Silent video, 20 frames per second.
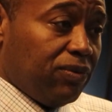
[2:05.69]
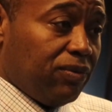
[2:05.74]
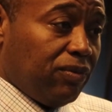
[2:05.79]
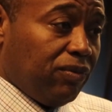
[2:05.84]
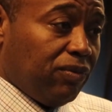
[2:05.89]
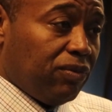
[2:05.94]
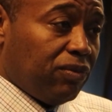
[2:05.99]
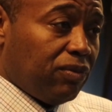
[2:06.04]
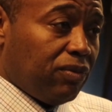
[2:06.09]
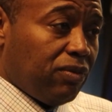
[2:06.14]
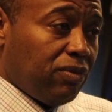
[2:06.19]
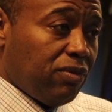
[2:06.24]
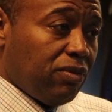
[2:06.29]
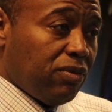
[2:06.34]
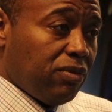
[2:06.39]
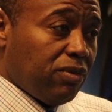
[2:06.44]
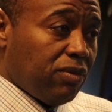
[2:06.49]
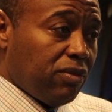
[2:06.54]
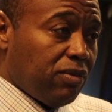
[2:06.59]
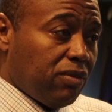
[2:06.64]
divide,
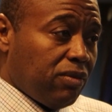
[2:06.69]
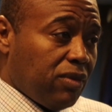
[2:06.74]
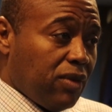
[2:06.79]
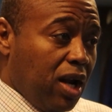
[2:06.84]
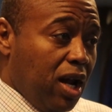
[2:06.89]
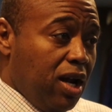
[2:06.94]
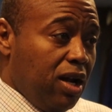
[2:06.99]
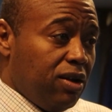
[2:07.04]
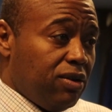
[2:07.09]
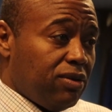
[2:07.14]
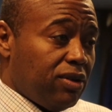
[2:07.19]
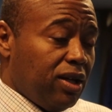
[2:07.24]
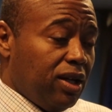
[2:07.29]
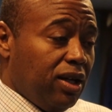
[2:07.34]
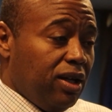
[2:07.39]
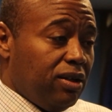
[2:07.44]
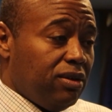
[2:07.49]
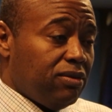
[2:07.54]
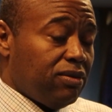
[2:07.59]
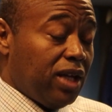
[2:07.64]

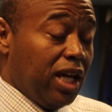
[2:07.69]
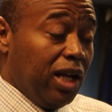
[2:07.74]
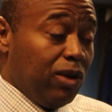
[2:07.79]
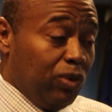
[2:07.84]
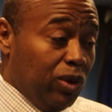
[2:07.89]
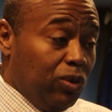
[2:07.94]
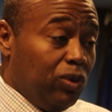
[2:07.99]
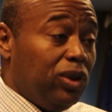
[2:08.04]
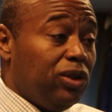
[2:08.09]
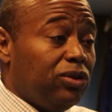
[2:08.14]
some of which we're dealing